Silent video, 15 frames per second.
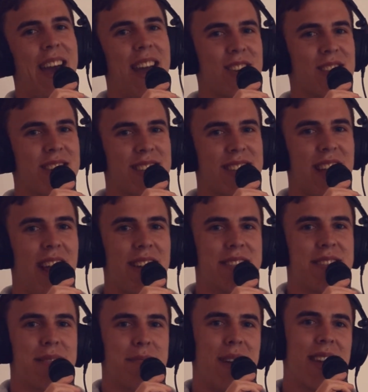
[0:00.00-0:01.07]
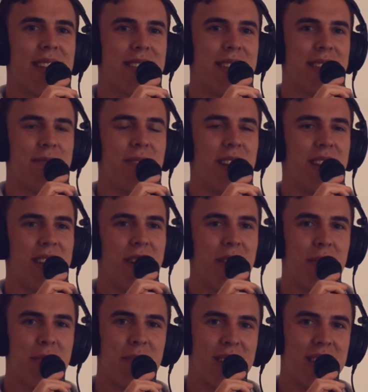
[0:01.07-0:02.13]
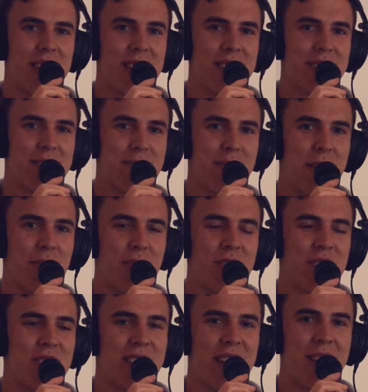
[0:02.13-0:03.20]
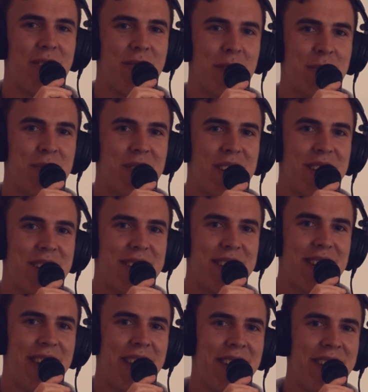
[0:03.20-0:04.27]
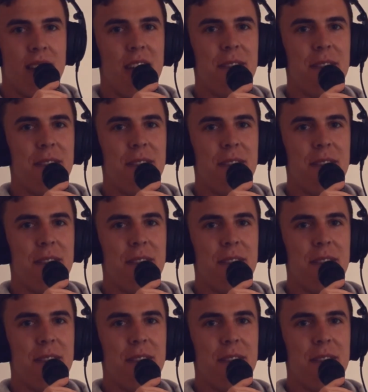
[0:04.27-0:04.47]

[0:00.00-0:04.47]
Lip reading: I actually decided to make this video because my voice just kind of felt pretty good today.